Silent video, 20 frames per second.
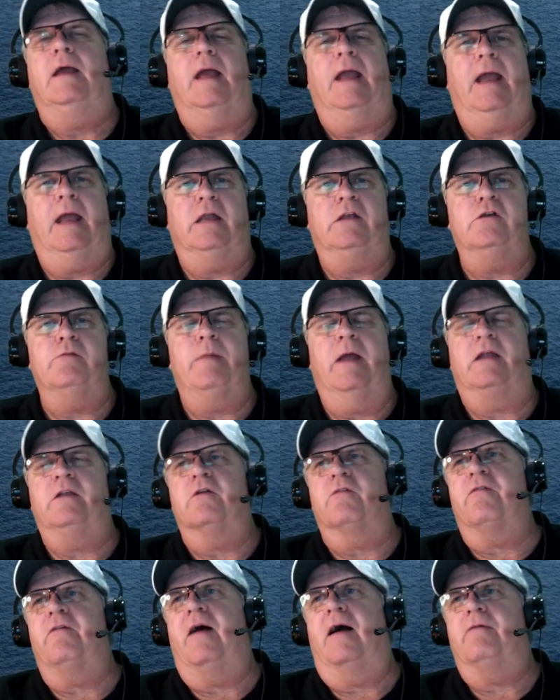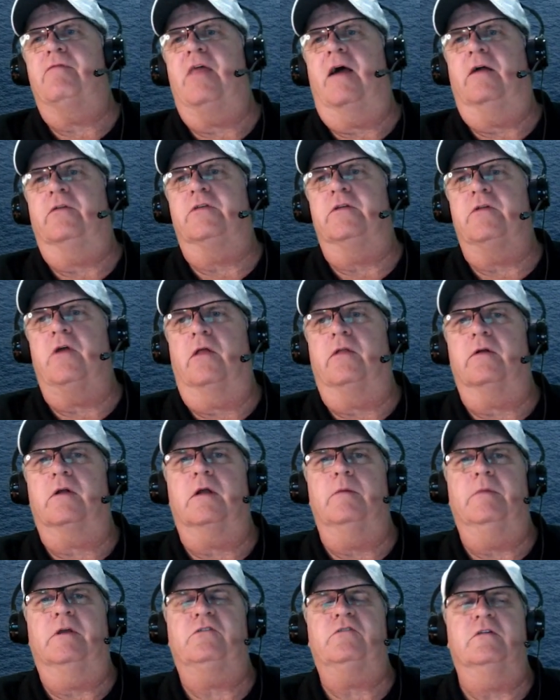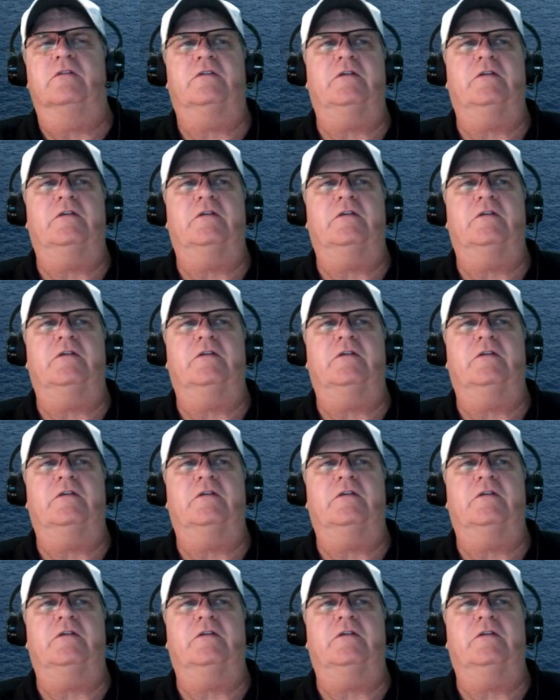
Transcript: and you made your $5,000 commission.